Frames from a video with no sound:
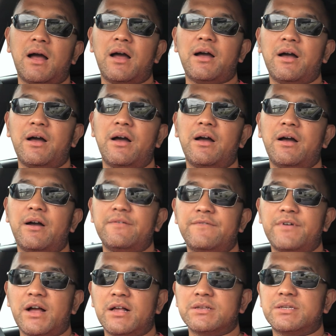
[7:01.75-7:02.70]

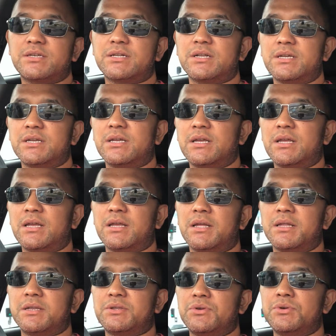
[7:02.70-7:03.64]
I've
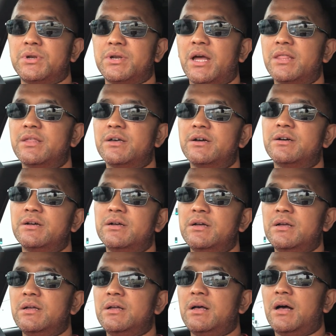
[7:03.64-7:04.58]
actually do another
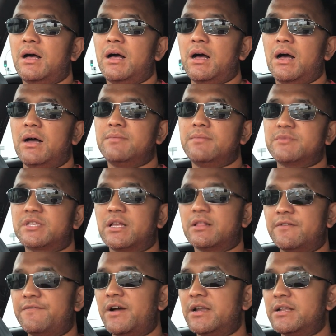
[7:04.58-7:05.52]

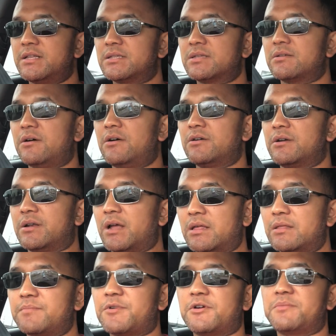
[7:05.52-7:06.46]
seller finance on
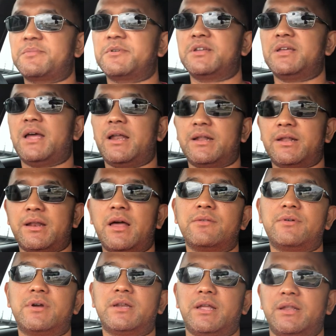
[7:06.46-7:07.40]
another property and
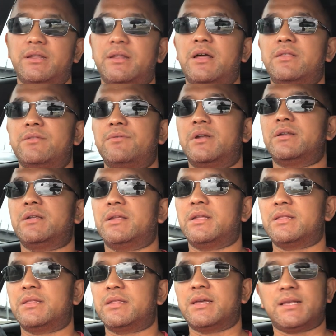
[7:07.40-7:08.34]
another one and another
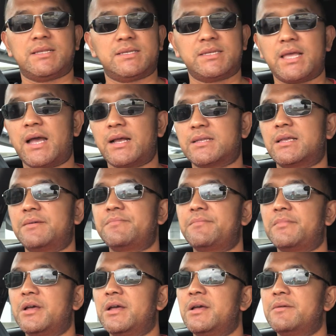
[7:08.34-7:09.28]
one. The exact
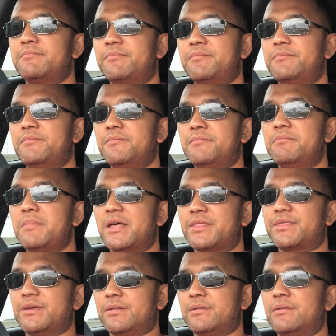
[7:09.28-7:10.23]
same
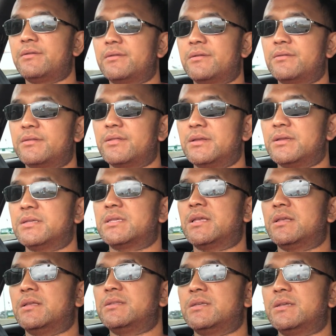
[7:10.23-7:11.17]
method, the
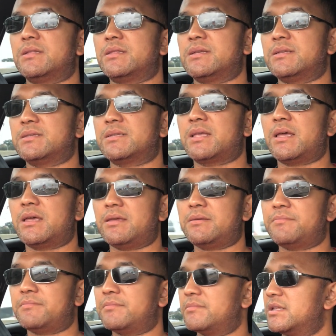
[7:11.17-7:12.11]

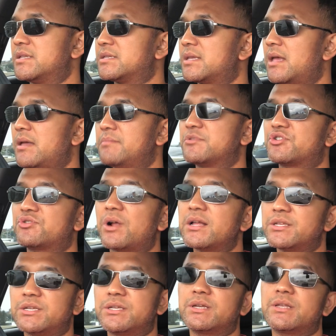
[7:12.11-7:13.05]
same
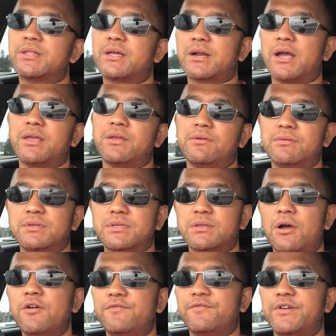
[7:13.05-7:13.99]
strategy that I use
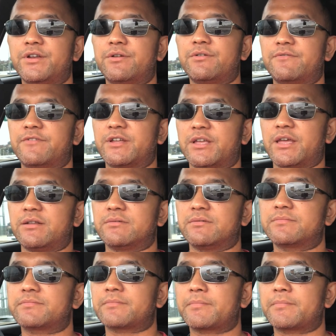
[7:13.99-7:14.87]
over and over again.